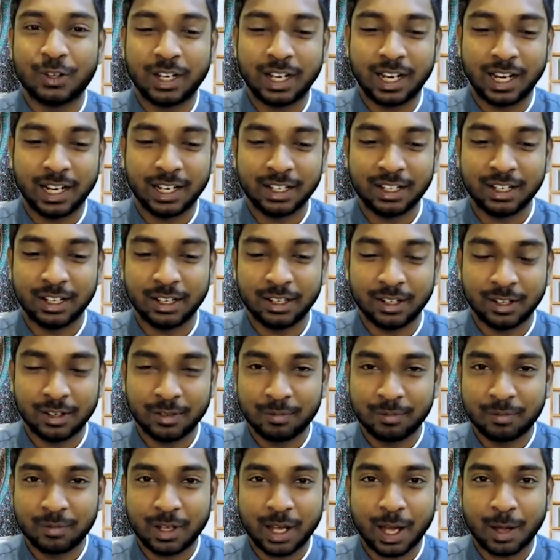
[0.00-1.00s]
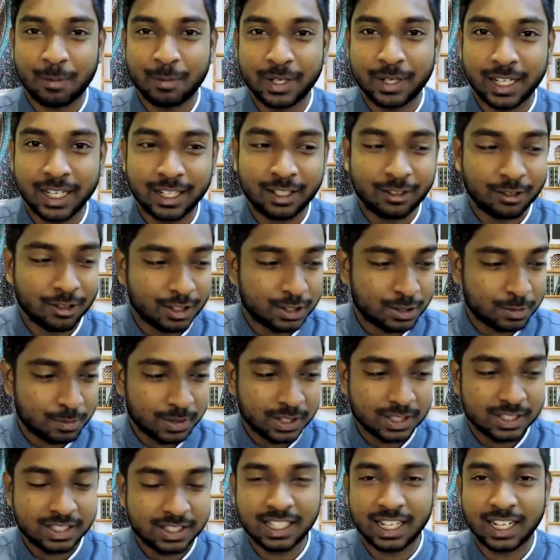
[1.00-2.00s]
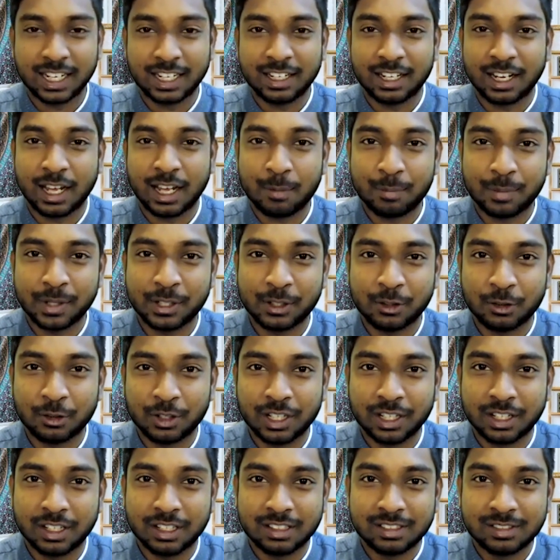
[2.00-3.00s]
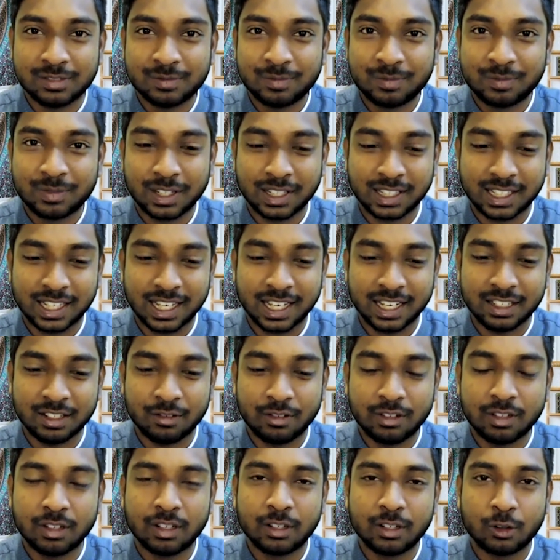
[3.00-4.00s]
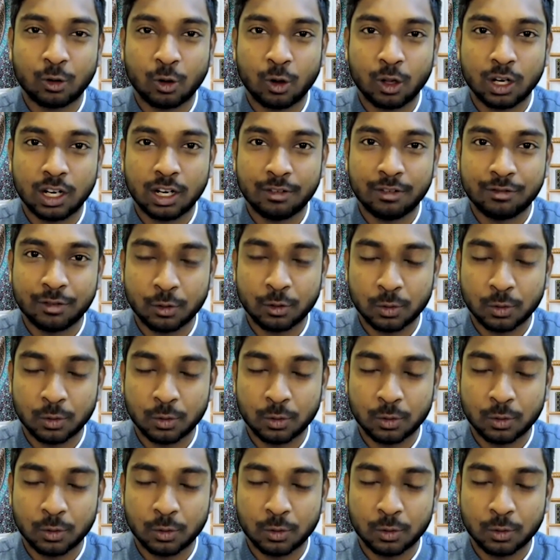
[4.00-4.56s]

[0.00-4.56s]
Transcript: And happy Christmas and Happy New Year again to all our